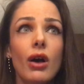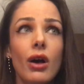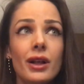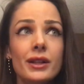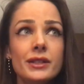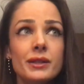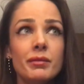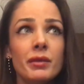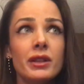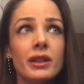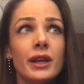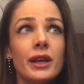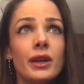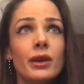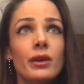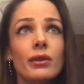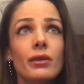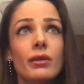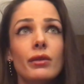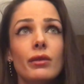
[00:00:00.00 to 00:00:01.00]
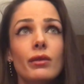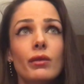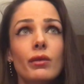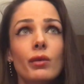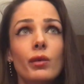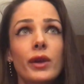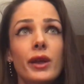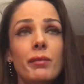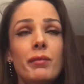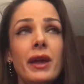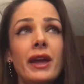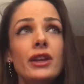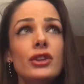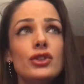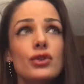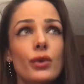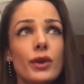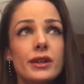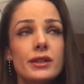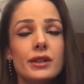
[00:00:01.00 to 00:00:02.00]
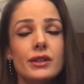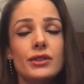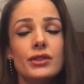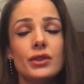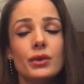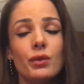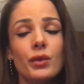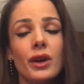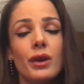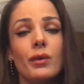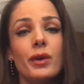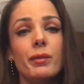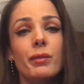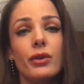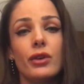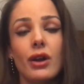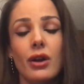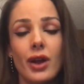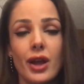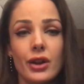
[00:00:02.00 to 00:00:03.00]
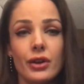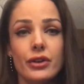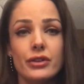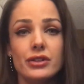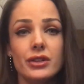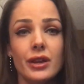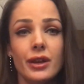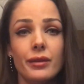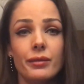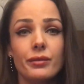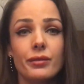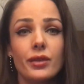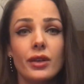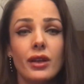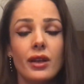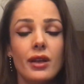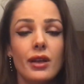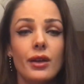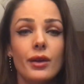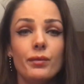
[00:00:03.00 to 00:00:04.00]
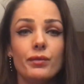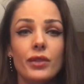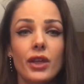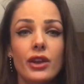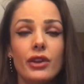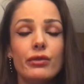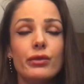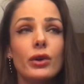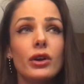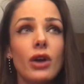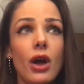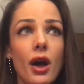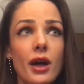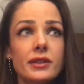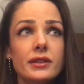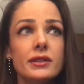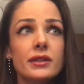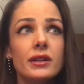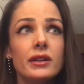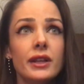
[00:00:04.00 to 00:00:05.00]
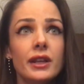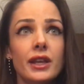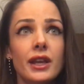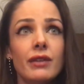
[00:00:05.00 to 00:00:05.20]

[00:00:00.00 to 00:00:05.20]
Ultimately, we make choices to where we put our energy. And if we're constantly